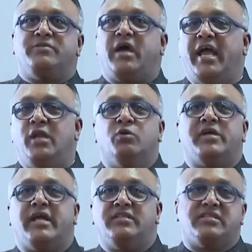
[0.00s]
I look
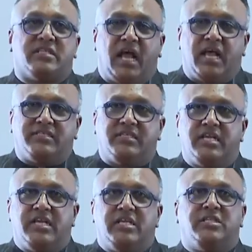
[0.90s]
at this class,
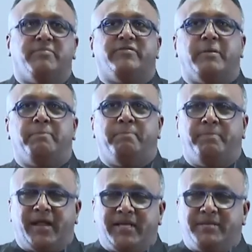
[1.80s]
some of the
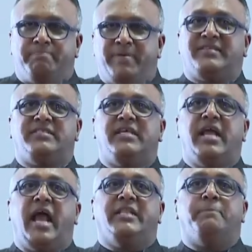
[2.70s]
best
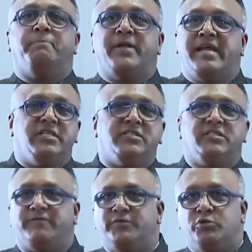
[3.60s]
and the brightest
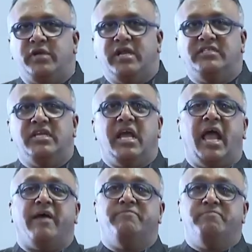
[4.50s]
of students
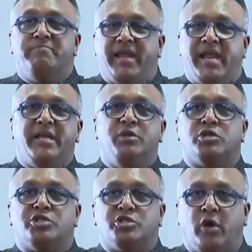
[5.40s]
have made your
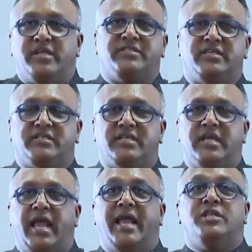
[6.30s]
choices,
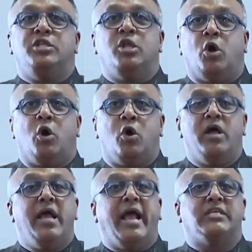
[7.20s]
and law
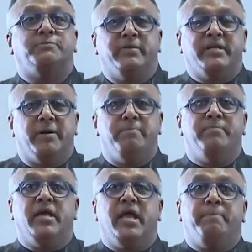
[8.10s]
has become
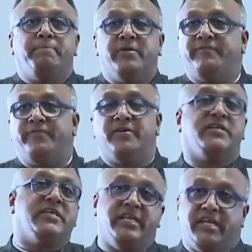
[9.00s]
a preferred
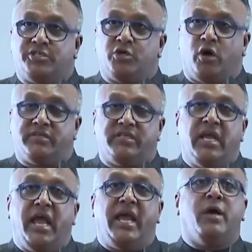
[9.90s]
career choice.
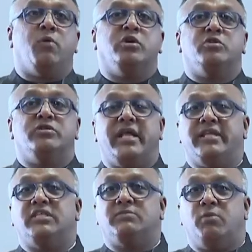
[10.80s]
And I want to take
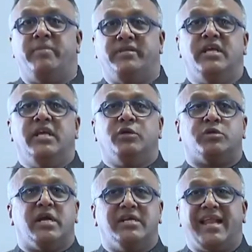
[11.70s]
this moment to
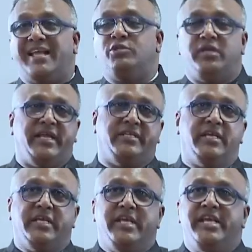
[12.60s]
congratulate
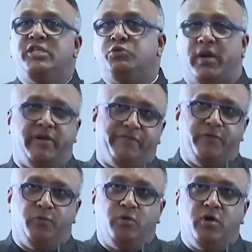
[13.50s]
each one of
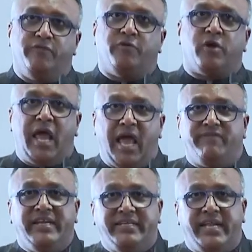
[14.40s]
you for
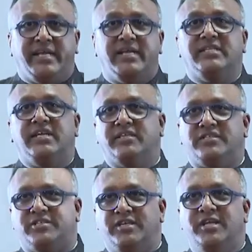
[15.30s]
having taken the
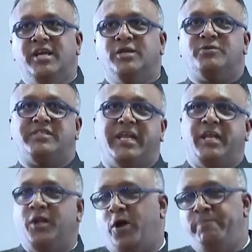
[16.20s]
decision to study
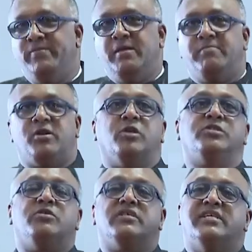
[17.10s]
law, but
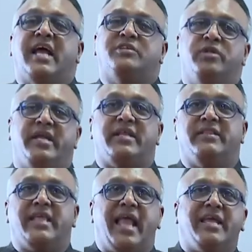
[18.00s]
also to congratulate and
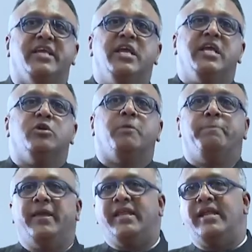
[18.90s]
thank your
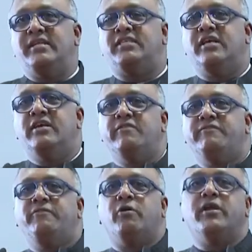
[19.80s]
parents
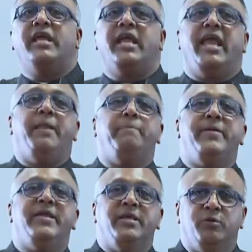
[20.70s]
for
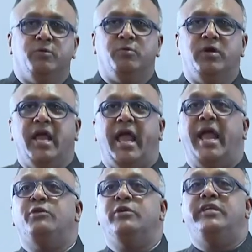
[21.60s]
helping you
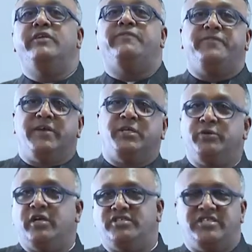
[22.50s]
and to defer to
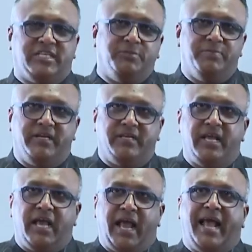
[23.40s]
your judgment
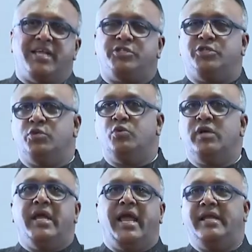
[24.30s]
as you
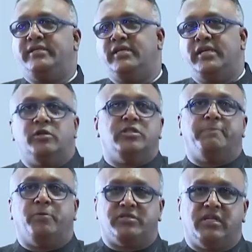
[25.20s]
enter into the
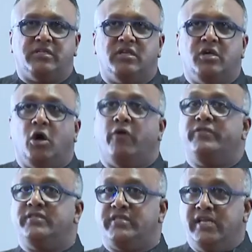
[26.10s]
portals of
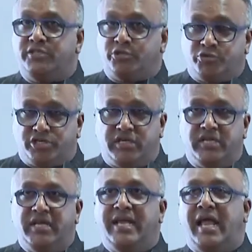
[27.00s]
this institution
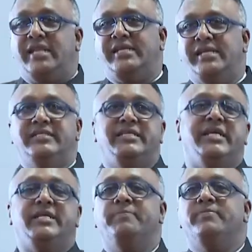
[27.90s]
and
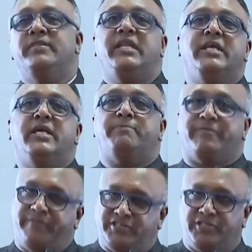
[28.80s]
indeed the legal
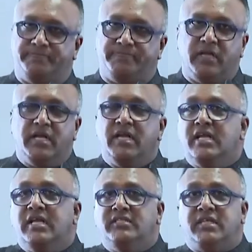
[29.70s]
profession.
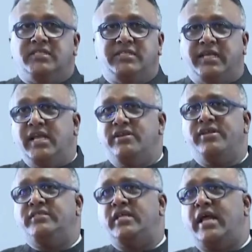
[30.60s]
The second
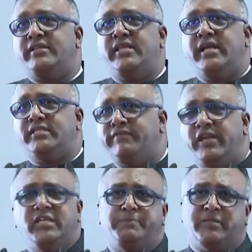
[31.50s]
reason I think it's a
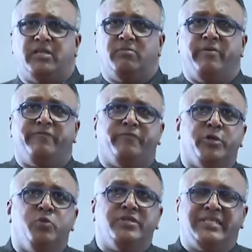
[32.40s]
very special moment for
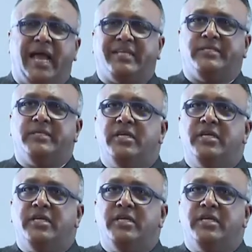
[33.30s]
you is that